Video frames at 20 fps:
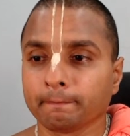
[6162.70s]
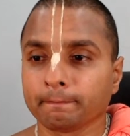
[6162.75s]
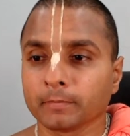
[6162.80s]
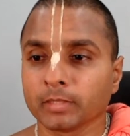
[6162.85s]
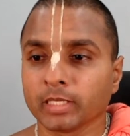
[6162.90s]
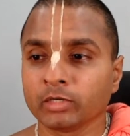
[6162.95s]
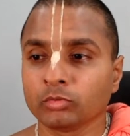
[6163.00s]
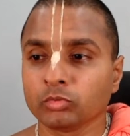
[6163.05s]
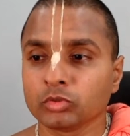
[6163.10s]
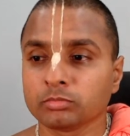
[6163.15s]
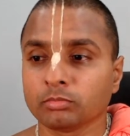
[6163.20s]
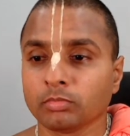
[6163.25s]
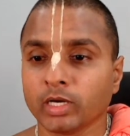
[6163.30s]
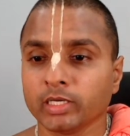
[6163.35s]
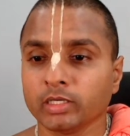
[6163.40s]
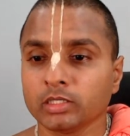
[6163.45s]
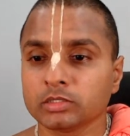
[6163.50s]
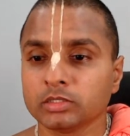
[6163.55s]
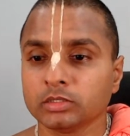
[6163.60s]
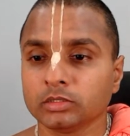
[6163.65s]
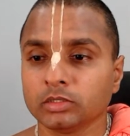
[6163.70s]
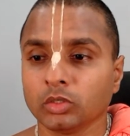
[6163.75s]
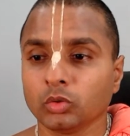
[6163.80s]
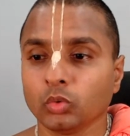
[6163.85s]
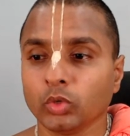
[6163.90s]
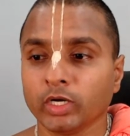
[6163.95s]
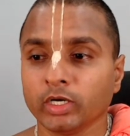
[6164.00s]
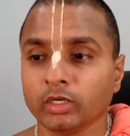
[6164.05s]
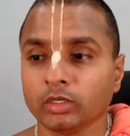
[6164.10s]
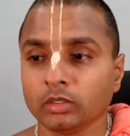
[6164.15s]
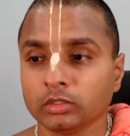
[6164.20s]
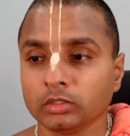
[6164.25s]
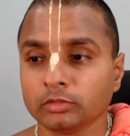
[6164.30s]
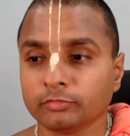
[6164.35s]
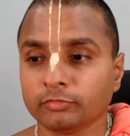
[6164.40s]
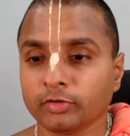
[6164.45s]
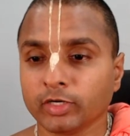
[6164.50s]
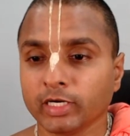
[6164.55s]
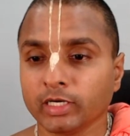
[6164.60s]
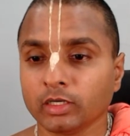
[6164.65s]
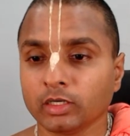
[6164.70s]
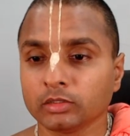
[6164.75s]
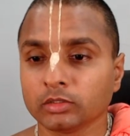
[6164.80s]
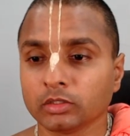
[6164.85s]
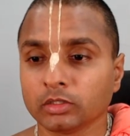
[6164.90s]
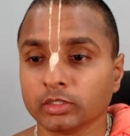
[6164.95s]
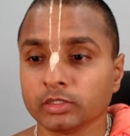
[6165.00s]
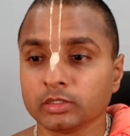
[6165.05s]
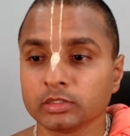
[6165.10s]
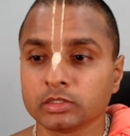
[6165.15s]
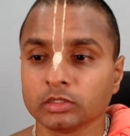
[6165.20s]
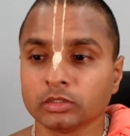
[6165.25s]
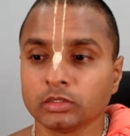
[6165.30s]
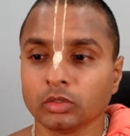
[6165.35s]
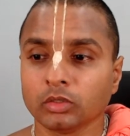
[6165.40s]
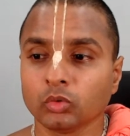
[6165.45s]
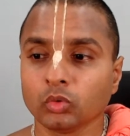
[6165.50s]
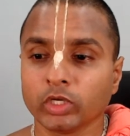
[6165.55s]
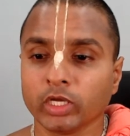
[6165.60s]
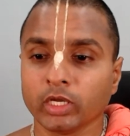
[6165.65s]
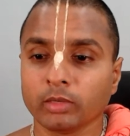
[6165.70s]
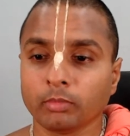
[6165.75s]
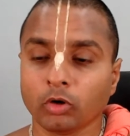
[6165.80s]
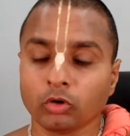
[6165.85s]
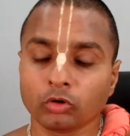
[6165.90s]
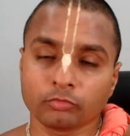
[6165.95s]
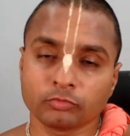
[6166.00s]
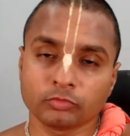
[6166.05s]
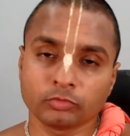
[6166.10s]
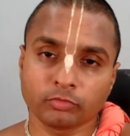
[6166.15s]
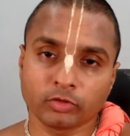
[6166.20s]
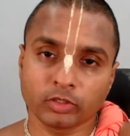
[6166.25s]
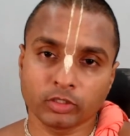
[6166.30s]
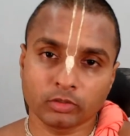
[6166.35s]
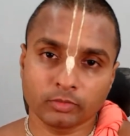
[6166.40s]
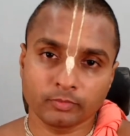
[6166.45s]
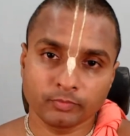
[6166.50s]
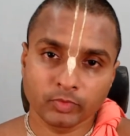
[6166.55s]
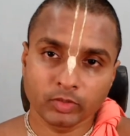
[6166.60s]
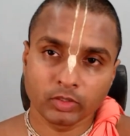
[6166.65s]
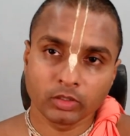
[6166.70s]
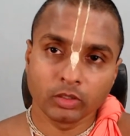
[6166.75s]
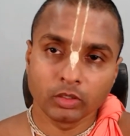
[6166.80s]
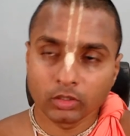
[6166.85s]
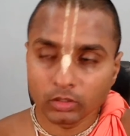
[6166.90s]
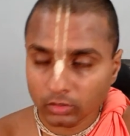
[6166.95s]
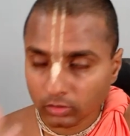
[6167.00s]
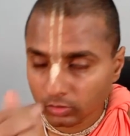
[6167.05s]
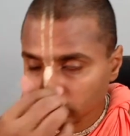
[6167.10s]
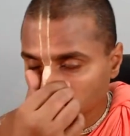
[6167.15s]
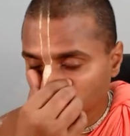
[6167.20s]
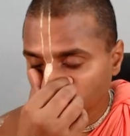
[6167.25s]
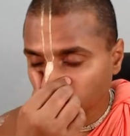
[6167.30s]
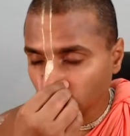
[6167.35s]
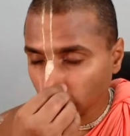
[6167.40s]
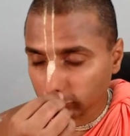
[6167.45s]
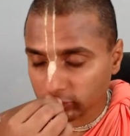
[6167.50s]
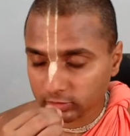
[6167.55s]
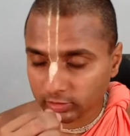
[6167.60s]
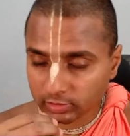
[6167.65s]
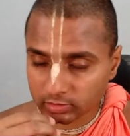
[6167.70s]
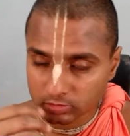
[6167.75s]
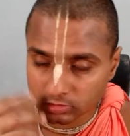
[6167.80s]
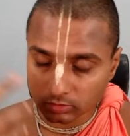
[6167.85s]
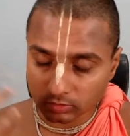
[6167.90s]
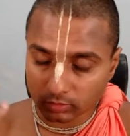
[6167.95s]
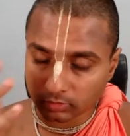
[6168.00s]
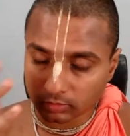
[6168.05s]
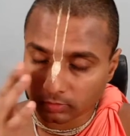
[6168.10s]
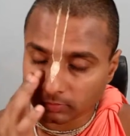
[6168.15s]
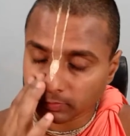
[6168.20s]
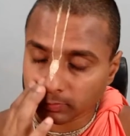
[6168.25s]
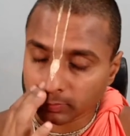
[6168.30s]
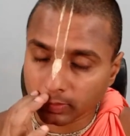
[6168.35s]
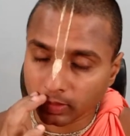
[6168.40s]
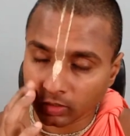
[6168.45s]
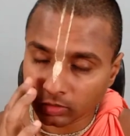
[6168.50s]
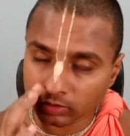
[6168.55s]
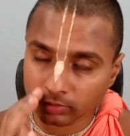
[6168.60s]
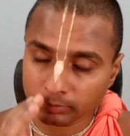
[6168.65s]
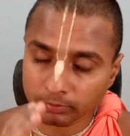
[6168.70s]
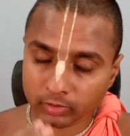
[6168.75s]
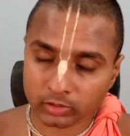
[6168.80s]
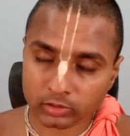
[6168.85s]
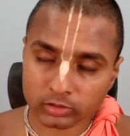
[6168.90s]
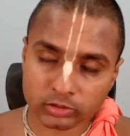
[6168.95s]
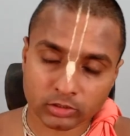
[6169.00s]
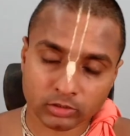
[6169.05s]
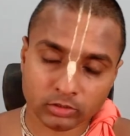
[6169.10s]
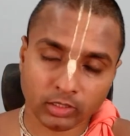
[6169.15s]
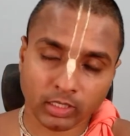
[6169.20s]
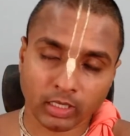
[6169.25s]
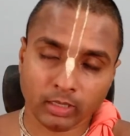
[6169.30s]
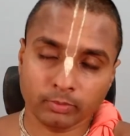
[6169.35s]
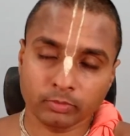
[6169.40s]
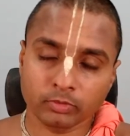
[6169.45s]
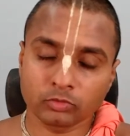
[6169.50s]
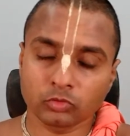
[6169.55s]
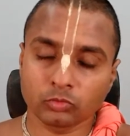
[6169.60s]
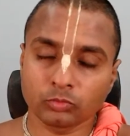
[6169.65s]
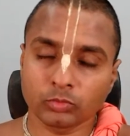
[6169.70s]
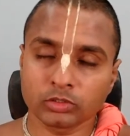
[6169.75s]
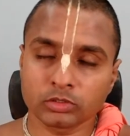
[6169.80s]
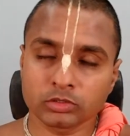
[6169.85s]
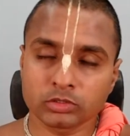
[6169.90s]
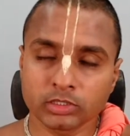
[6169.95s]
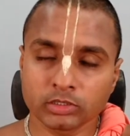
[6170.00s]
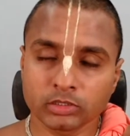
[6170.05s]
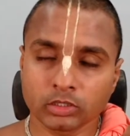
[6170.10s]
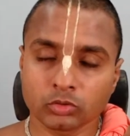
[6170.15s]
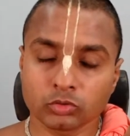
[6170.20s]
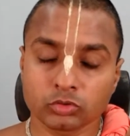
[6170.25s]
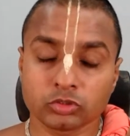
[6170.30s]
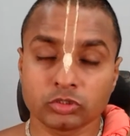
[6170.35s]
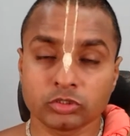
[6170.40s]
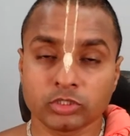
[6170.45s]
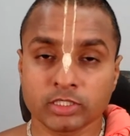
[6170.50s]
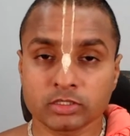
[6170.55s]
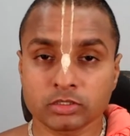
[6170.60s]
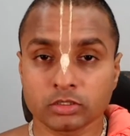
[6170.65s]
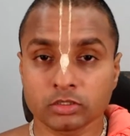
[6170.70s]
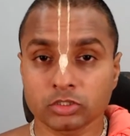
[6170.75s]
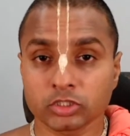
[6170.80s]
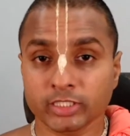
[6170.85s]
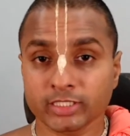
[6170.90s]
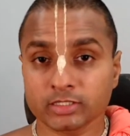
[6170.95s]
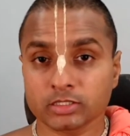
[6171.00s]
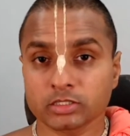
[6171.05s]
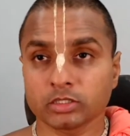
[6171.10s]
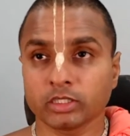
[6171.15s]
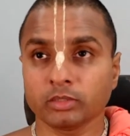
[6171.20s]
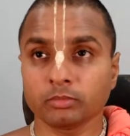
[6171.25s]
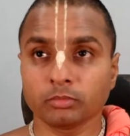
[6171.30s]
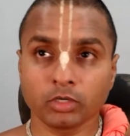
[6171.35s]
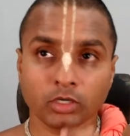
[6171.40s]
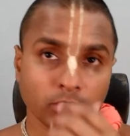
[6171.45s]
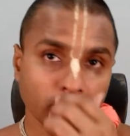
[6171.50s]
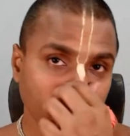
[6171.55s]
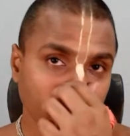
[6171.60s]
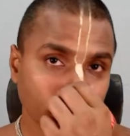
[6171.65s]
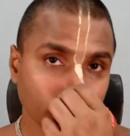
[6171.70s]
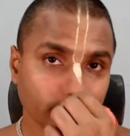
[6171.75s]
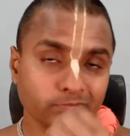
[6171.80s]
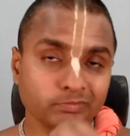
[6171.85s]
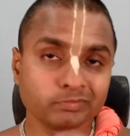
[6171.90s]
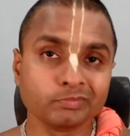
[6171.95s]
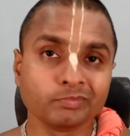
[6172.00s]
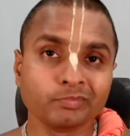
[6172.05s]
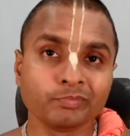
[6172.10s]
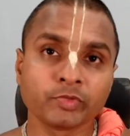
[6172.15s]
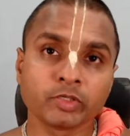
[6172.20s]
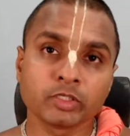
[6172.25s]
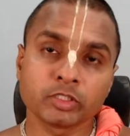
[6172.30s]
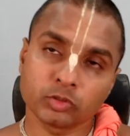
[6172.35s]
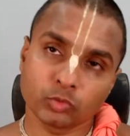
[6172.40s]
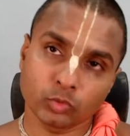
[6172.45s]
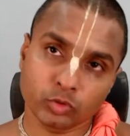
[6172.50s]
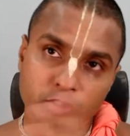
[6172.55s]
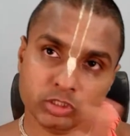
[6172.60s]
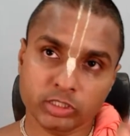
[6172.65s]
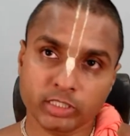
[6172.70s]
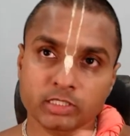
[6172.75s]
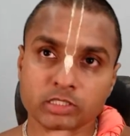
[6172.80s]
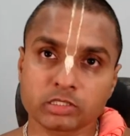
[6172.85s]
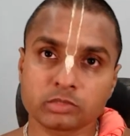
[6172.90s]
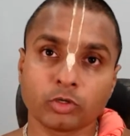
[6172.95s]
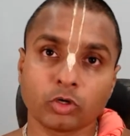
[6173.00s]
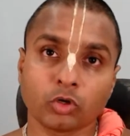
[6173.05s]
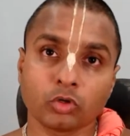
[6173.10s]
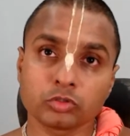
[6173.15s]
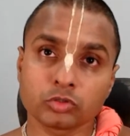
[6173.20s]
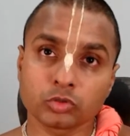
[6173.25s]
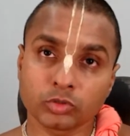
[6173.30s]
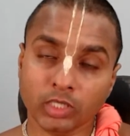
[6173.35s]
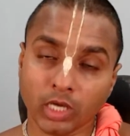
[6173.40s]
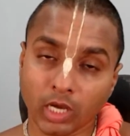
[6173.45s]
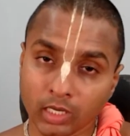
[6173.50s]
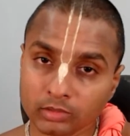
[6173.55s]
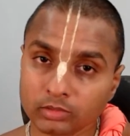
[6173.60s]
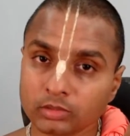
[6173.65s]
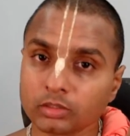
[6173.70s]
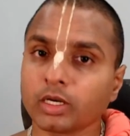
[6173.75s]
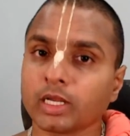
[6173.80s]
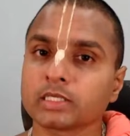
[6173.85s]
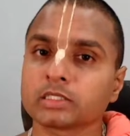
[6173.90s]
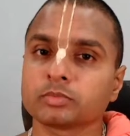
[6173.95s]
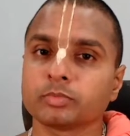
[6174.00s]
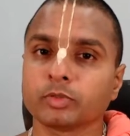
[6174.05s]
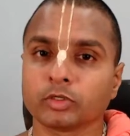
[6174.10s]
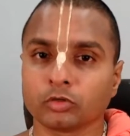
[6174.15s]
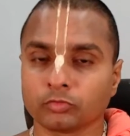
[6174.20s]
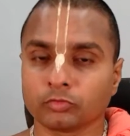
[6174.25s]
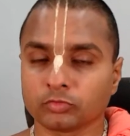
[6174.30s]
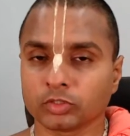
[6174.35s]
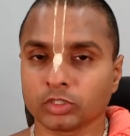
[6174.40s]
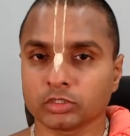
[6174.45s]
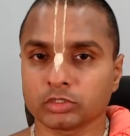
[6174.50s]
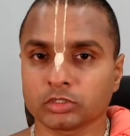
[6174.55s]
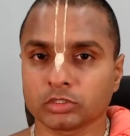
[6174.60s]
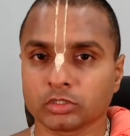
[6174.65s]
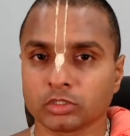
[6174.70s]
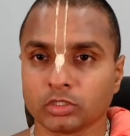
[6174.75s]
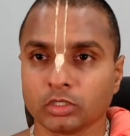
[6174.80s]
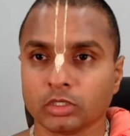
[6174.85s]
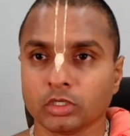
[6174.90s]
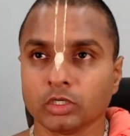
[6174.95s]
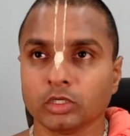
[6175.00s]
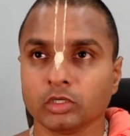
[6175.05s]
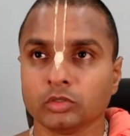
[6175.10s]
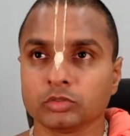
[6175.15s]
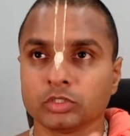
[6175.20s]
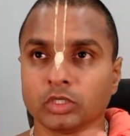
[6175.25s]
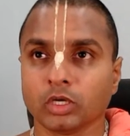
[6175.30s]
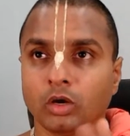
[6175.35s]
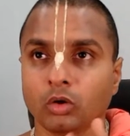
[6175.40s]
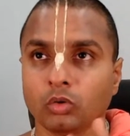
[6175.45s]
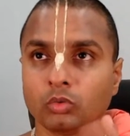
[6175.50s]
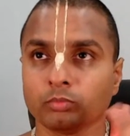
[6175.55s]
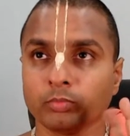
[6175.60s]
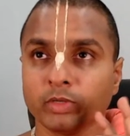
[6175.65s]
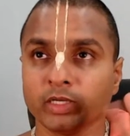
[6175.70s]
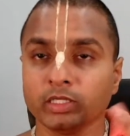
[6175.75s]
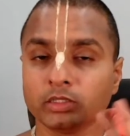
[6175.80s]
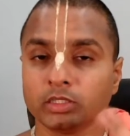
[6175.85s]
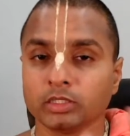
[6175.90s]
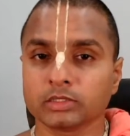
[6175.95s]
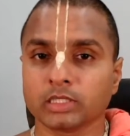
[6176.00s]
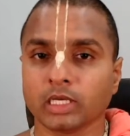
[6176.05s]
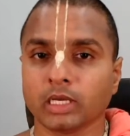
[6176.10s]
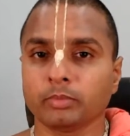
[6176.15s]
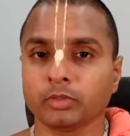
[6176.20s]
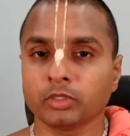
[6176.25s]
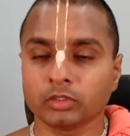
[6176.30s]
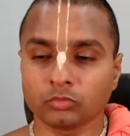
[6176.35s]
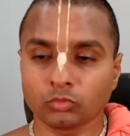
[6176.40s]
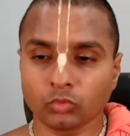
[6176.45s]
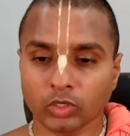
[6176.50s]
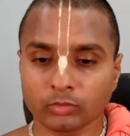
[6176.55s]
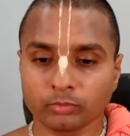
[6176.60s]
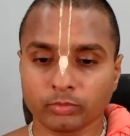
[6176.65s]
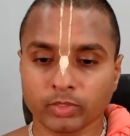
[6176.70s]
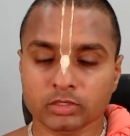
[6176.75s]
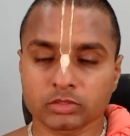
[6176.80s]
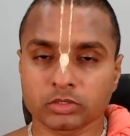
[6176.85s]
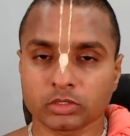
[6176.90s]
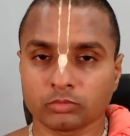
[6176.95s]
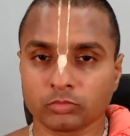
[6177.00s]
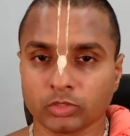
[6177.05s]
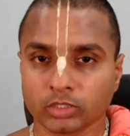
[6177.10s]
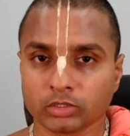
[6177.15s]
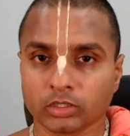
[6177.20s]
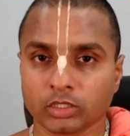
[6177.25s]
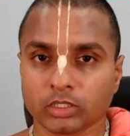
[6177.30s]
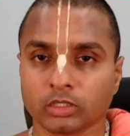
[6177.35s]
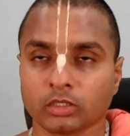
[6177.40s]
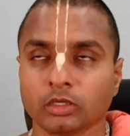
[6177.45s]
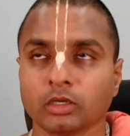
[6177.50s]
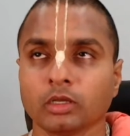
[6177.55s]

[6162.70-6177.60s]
It was Maya Sita who entered the fire and the real Sita who came out of the fire. Of course, there is a Agni Pariksha that happened to Mother Sita to test her chastity, but she was chaste, but also the other aspect of that. You see how many things happen in one pastime like that.